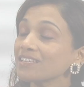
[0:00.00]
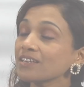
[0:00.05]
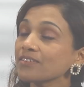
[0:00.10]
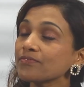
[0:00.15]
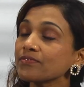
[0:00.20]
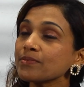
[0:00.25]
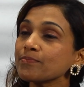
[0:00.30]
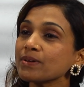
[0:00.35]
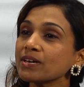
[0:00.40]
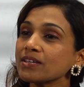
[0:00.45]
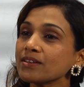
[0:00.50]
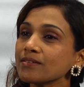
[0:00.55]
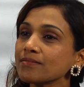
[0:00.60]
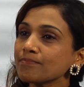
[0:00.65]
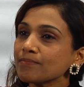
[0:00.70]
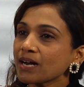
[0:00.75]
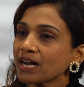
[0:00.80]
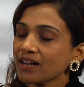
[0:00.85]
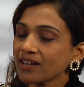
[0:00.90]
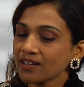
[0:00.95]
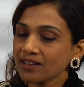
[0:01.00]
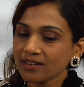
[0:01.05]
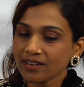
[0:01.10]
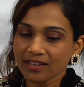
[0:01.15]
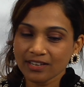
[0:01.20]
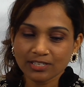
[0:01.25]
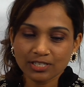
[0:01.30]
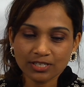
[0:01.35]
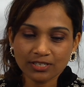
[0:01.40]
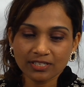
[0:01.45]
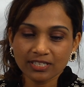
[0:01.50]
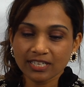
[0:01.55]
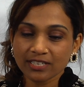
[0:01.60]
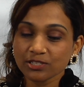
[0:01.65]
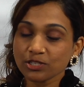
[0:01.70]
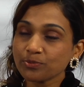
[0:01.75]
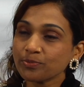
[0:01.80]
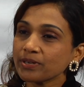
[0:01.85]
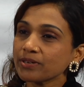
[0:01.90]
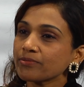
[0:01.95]
think women by nature
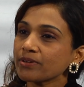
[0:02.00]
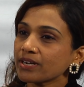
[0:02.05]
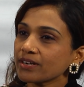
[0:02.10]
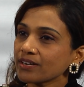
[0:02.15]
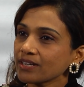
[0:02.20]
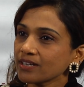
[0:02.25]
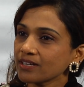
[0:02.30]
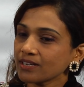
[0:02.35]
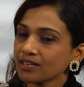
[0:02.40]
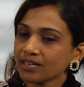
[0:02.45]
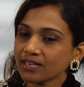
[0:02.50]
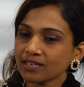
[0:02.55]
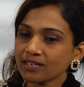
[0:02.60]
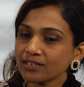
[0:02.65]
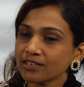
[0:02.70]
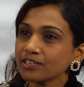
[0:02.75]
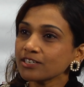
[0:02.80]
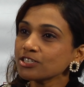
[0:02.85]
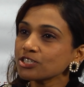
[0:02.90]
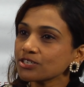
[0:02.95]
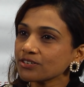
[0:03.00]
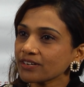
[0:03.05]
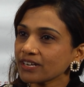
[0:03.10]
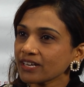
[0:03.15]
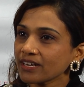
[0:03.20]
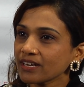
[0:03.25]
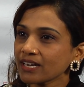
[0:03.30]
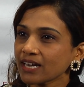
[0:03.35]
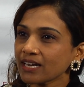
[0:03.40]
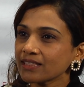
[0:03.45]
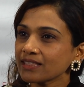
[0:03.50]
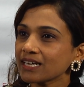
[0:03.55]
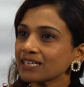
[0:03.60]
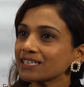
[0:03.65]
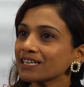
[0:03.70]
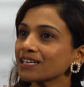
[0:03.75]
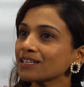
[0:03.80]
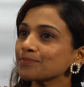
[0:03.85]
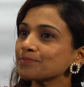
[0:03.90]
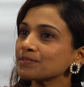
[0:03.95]
tend to be very uh, nurturing, and
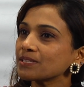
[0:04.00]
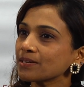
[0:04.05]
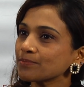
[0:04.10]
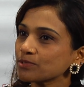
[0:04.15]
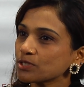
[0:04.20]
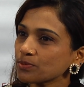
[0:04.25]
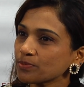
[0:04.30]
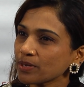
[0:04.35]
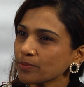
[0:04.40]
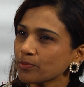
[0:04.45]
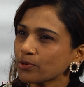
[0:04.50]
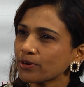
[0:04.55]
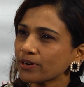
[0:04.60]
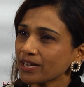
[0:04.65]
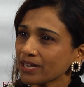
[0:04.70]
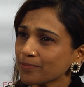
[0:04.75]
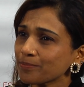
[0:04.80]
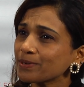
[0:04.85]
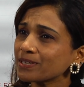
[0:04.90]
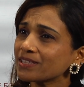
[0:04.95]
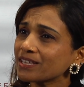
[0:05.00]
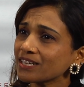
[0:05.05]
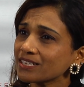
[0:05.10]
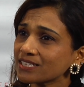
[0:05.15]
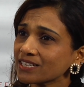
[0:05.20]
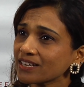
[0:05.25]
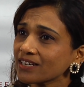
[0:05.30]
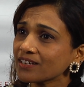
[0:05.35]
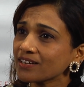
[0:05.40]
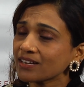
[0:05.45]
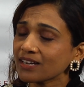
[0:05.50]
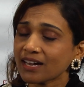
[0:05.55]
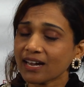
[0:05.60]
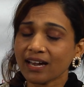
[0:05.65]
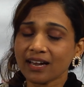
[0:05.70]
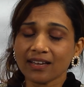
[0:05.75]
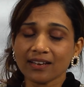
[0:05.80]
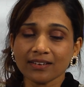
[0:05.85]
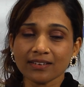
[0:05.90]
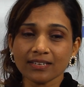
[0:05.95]
that helps them to be more empathetic
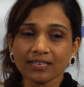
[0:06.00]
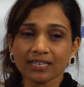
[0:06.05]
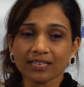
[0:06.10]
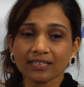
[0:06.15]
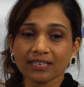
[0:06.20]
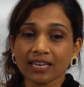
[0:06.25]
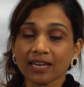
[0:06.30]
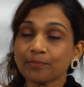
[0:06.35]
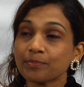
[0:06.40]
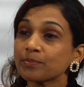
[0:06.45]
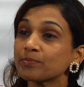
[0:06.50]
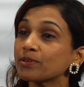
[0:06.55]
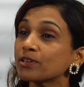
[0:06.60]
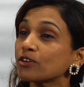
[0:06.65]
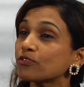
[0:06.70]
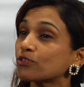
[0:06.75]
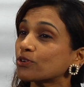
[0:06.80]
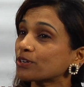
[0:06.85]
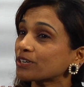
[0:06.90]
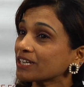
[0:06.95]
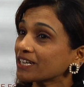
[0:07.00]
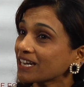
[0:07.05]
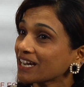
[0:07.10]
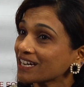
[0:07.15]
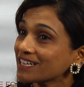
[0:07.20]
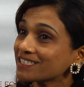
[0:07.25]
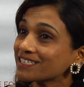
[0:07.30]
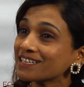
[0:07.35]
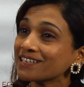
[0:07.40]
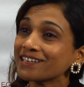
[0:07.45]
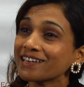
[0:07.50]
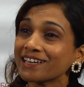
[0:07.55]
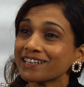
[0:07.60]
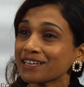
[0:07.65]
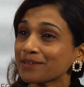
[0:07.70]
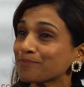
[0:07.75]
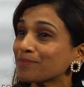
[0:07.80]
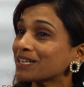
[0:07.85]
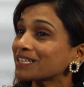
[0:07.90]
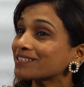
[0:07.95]
and uh, capable of organizing,
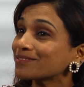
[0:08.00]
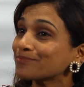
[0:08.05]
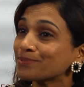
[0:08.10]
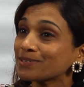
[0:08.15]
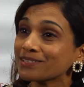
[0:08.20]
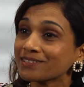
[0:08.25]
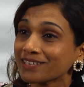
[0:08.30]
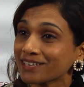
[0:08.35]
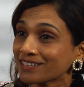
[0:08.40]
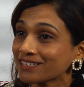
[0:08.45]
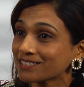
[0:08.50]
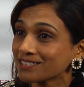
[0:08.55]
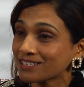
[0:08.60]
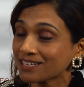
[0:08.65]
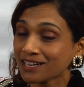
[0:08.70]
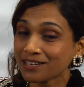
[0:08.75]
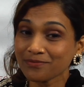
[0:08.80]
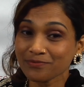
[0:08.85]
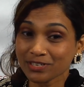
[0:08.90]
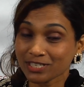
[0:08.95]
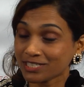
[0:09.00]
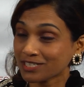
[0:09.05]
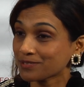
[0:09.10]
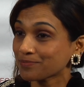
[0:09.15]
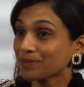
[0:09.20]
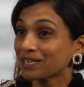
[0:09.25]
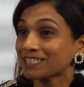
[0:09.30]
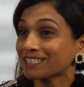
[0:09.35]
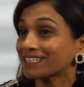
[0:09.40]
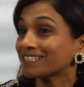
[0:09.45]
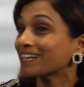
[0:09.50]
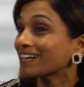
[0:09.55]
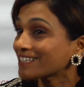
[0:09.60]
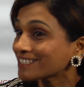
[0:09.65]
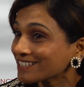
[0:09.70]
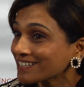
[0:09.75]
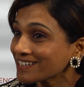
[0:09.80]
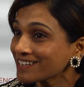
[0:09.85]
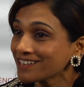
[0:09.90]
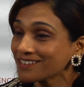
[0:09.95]
getting multiple things done, which is
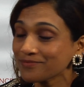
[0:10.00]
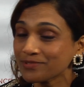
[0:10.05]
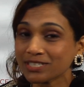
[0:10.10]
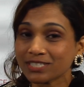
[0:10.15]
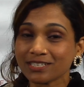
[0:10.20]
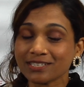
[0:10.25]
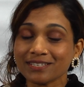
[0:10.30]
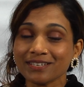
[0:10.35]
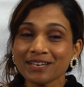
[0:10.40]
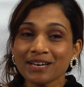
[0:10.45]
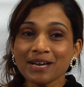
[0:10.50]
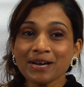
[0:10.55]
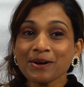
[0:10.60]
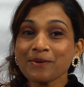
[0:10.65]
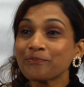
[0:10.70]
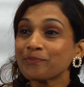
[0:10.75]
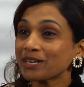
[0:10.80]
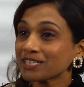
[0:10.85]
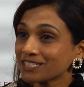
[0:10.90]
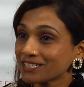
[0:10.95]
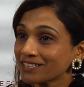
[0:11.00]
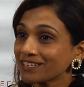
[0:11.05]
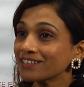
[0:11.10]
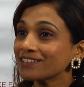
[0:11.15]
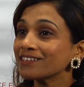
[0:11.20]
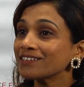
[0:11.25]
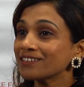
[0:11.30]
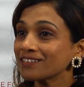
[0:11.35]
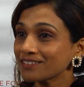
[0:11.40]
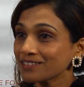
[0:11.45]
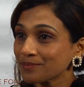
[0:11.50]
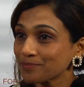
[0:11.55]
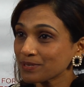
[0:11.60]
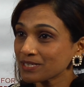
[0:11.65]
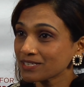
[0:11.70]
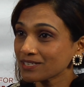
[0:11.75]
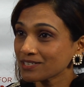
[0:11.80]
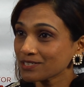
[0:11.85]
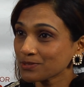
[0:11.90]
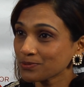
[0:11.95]
multitasking, which is much needed in the
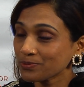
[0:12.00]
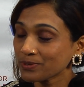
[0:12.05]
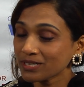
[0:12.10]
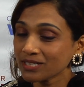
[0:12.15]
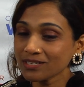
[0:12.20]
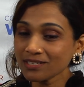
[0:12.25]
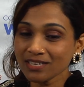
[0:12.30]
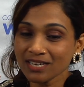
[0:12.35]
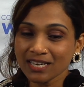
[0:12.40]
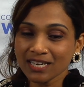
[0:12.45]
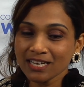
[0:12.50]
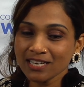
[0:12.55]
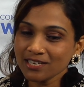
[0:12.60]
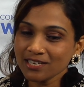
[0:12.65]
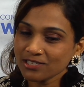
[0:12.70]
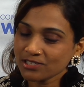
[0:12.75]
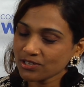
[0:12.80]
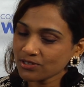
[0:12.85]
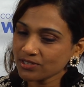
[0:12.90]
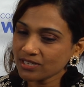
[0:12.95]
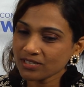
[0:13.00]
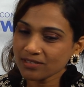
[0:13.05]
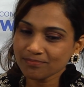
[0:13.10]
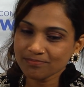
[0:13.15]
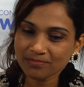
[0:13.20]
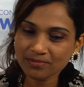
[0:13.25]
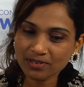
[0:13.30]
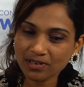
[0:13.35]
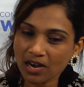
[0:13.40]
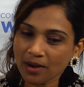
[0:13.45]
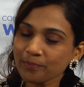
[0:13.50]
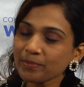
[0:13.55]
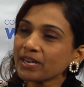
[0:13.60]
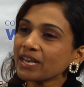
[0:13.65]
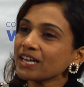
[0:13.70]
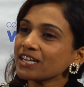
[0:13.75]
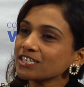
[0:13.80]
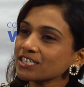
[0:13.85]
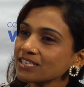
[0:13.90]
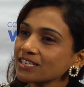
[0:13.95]
business world. So the
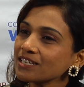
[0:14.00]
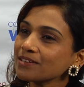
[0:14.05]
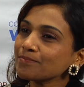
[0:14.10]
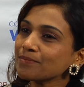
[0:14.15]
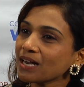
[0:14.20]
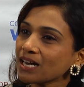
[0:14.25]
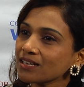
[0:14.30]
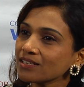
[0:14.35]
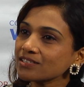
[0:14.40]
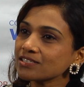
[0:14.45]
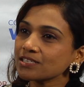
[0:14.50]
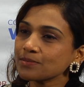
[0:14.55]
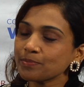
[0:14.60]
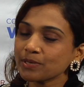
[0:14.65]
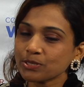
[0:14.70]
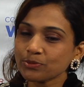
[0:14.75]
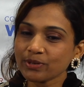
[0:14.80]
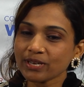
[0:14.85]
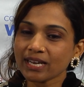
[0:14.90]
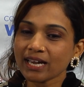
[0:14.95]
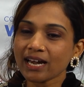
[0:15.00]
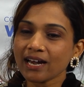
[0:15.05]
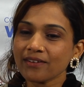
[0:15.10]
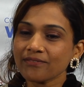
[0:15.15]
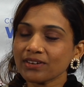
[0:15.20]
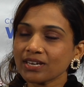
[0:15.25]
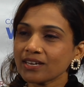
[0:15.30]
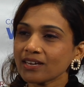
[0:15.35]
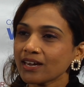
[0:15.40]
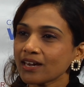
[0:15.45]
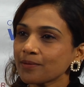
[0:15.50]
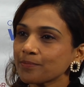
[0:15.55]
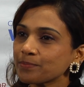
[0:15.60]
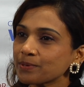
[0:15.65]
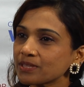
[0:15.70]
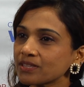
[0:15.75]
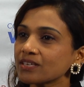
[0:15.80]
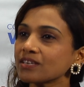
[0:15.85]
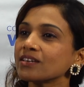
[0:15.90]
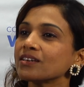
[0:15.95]
combination and balance between having
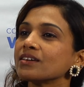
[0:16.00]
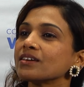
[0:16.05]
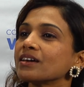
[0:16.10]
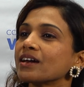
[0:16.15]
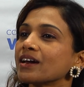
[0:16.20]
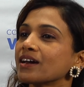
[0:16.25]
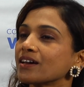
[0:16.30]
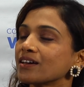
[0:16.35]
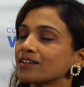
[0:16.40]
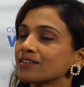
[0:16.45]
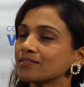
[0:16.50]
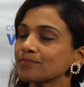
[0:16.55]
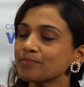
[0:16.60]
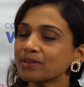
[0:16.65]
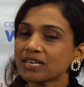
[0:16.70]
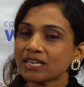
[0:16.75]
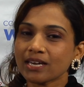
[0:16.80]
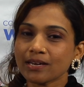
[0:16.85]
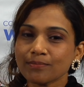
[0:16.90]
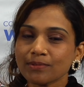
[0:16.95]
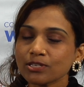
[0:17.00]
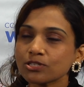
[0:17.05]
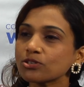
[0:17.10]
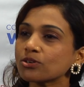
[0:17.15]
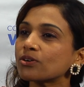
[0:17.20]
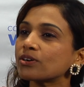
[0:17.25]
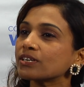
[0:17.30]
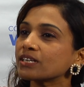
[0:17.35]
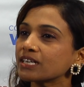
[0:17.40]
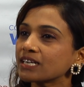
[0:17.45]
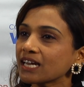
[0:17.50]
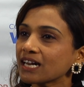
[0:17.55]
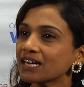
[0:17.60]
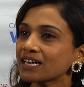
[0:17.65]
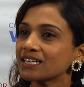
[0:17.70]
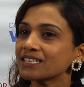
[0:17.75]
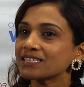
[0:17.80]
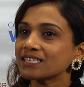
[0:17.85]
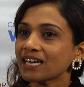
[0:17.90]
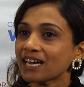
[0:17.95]
empathy and being able to
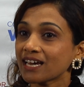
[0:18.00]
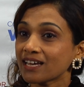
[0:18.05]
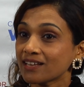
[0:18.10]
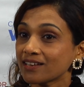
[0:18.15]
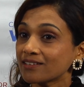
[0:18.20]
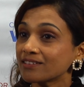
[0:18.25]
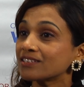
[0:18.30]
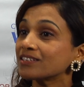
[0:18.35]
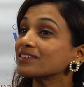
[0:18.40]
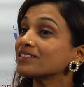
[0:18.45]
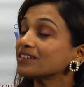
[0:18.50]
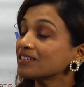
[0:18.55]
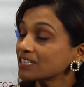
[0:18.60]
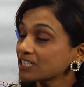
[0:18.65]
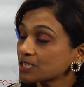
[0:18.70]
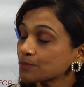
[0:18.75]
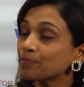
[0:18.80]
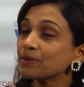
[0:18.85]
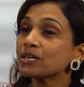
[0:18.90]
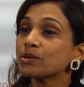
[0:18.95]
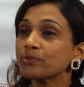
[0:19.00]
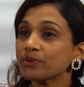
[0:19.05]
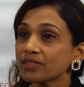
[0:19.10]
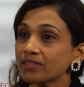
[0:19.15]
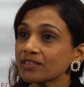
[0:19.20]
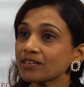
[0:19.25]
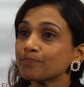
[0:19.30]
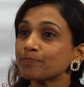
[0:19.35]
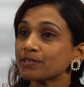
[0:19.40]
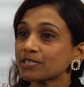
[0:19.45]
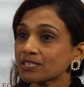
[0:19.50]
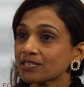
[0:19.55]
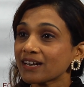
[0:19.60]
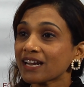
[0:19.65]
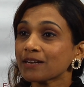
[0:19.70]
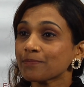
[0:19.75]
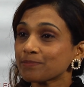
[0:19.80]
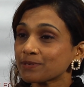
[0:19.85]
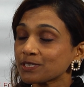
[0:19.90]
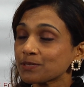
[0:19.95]
organize and speak with the pers
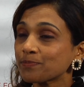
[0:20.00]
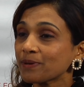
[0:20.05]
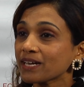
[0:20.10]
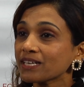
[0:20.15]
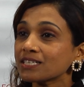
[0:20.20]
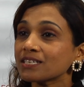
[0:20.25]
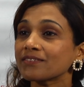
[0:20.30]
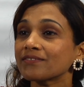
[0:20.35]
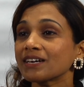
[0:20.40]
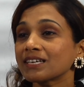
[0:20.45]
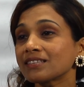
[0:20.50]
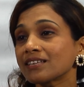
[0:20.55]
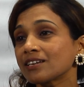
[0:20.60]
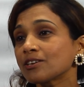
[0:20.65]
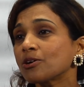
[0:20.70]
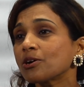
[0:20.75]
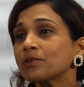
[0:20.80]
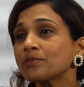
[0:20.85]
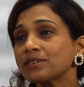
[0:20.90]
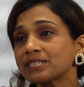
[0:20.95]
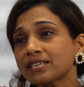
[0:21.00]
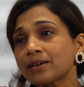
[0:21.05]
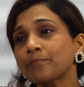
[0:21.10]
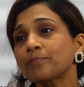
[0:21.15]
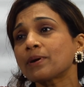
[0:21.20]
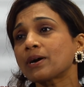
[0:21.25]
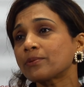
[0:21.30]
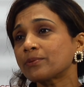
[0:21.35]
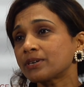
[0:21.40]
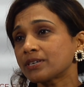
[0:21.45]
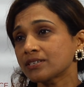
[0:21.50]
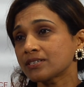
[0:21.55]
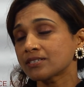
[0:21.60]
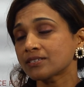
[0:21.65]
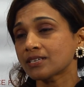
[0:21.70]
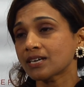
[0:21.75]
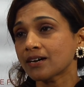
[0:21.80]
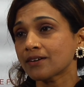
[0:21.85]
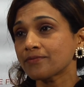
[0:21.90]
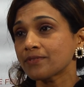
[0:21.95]
right perspective, I think always empowers
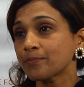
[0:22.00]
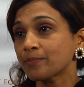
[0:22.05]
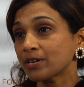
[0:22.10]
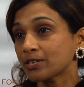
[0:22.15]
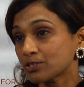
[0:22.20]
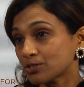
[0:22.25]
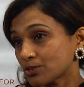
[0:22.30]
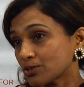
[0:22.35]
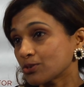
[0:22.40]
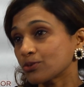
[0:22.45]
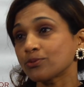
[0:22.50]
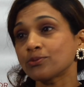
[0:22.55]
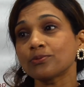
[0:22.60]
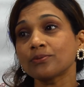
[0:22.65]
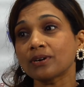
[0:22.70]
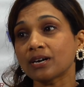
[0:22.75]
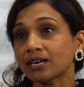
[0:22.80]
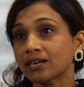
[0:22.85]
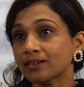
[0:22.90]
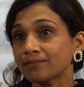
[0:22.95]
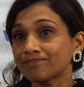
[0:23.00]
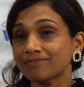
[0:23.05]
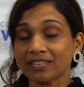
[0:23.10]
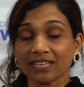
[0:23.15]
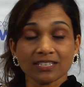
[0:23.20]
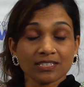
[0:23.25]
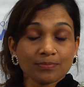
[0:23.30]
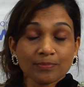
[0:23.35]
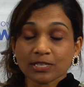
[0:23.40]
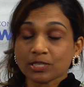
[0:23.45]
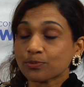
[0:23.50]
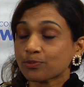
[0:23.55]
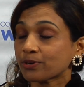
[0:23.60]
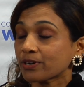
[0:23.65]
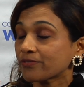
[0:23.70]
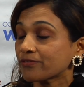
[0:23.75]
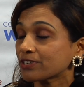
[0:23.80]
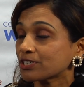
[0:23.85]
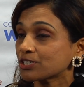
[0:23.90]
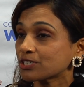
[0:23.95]
uh, women to do uh, things much more
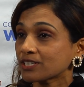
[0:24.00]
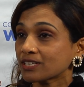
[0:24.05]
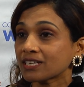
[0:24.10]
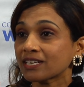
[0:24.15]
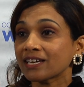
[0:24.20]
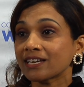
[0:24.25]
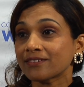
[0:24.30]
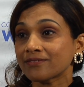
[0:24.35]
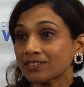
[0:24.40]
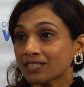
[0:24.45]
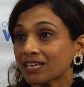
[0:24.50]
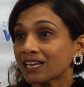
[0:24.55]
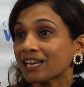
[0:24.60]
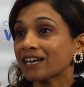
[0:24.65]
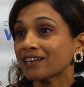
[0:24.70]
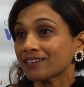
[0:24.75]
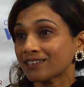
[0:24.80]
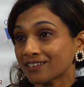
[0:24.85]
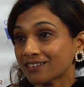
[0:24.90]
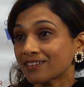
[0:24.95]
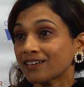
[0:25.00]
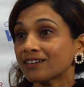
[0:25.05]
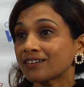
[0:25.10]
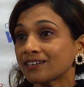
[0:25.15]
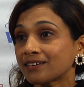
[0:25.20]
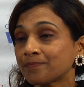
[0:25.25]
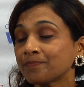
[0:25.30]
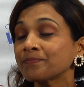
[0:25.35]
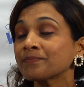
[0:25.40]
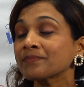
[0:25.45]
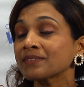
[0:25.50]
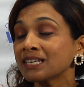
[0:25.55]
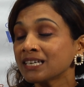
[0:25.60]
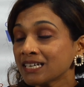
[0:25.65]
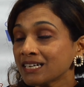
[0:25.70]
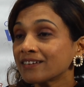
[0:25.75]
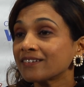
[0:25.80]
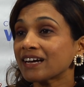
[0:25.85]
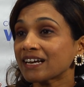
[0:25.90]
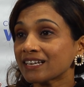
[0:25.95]
efficiently and with the
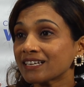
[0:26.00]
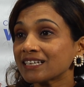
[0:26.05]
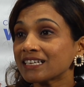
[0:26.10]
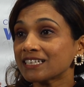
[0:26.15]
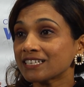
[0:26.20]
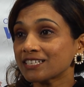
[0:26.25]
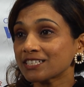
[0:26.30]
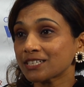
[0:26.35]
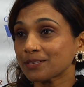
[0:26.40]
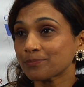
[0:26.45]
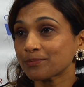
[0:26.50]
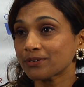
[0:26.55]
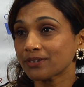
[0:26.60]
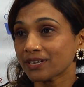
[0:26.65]
uh, right leadership